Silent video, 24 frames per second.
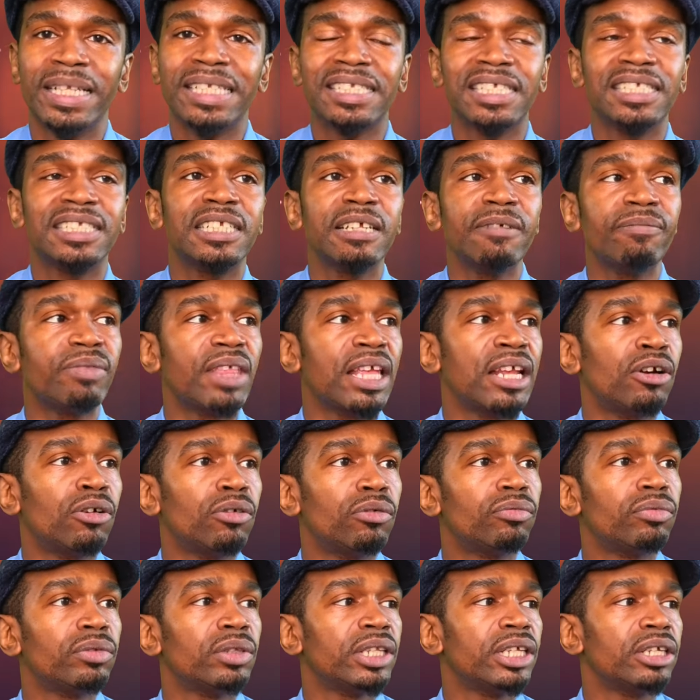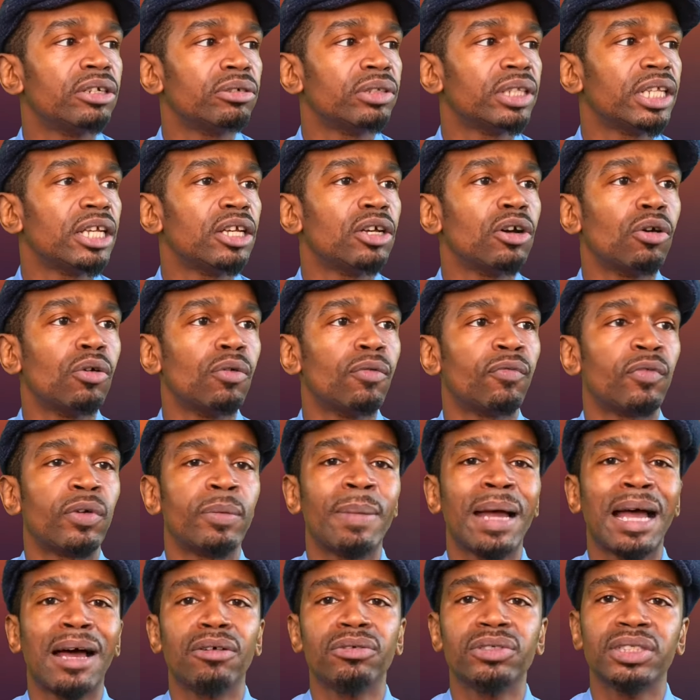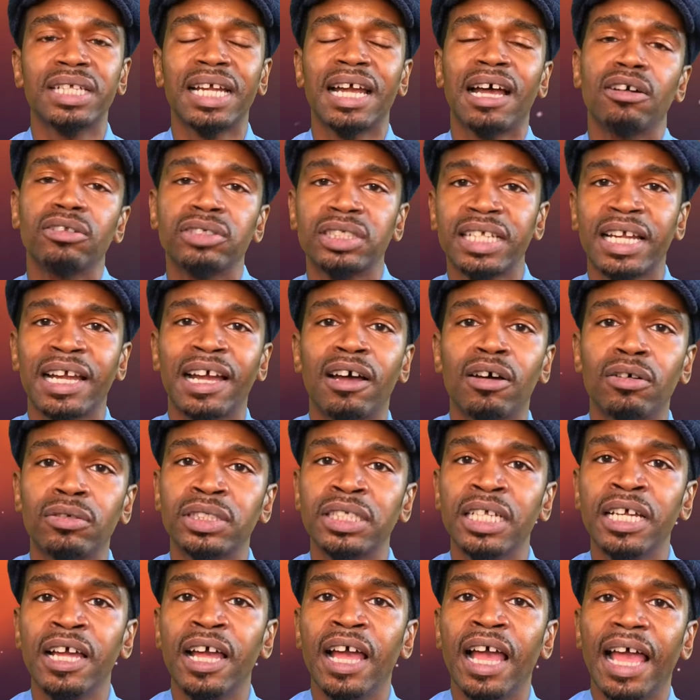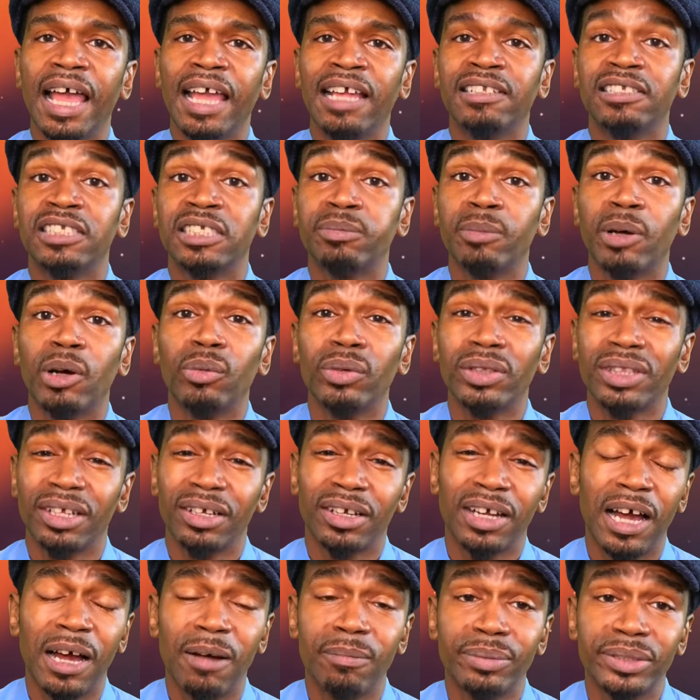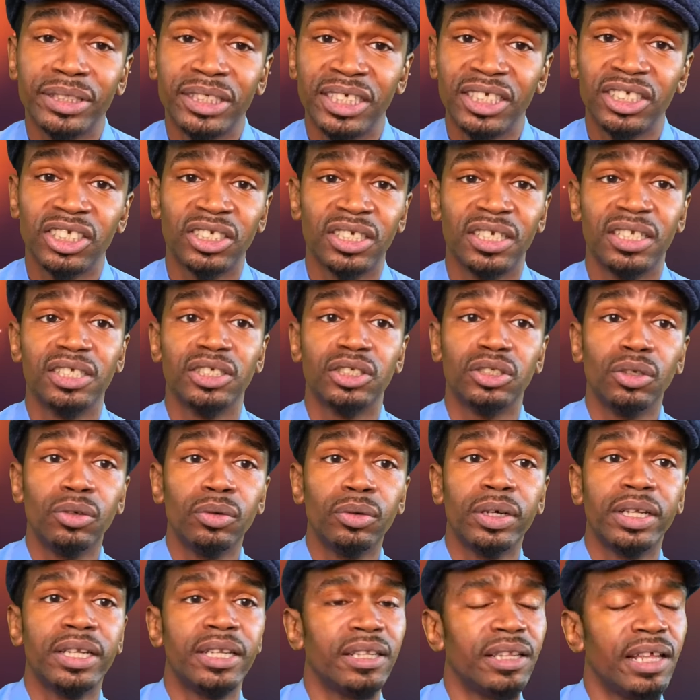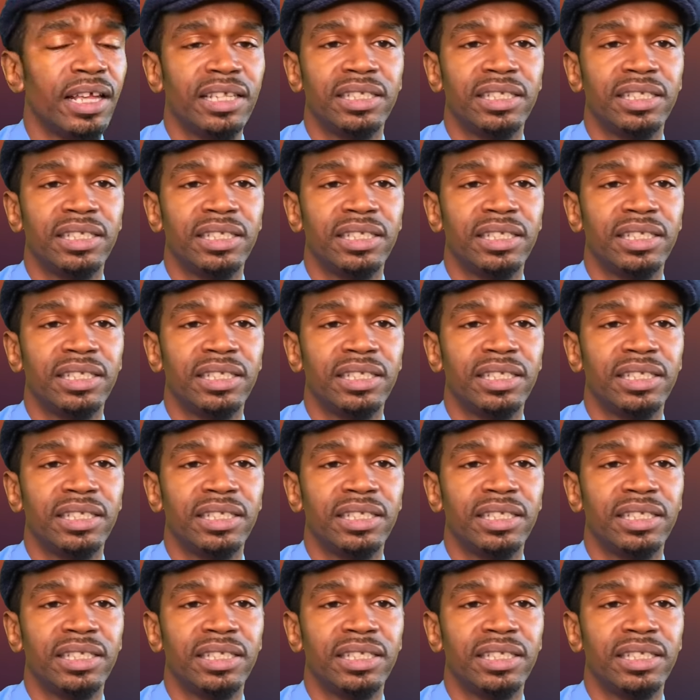It's as if they don't literally go from house to house to house and smell what their competition is doing.